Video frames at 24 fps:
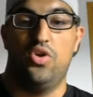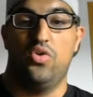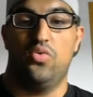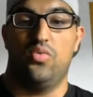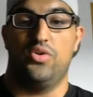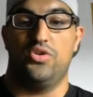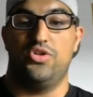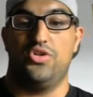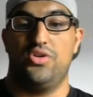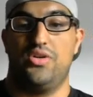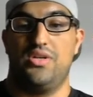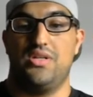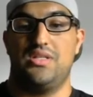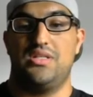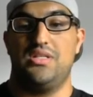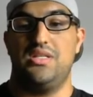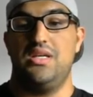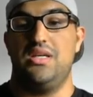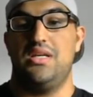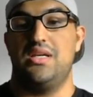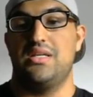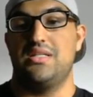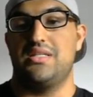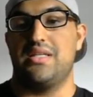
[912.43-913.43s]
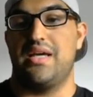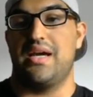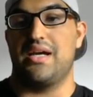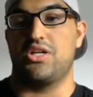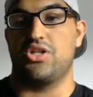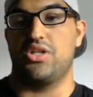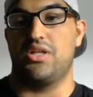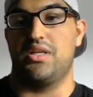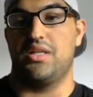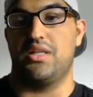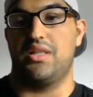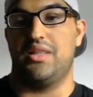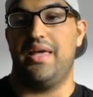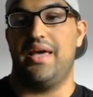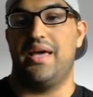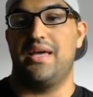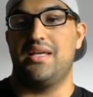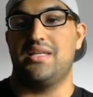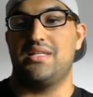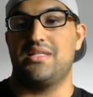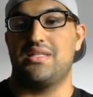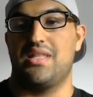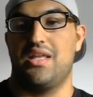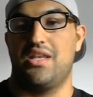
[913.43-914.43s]
which you can see is actually
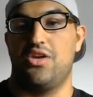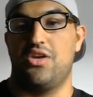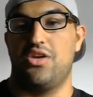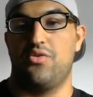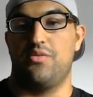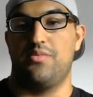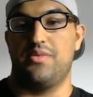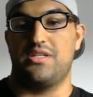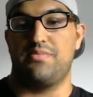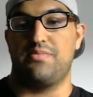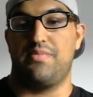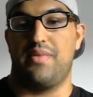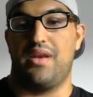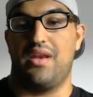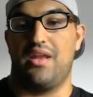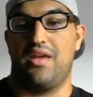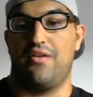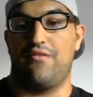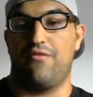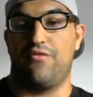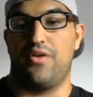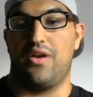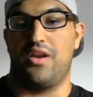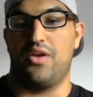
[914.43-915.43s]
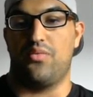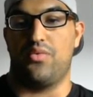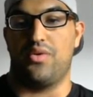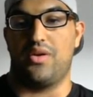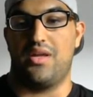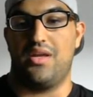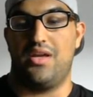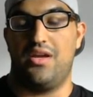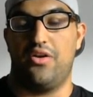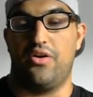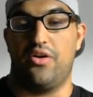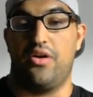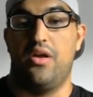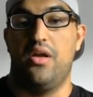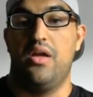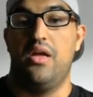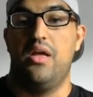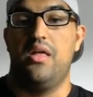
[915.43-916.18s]
less than you would be spending for anyone here.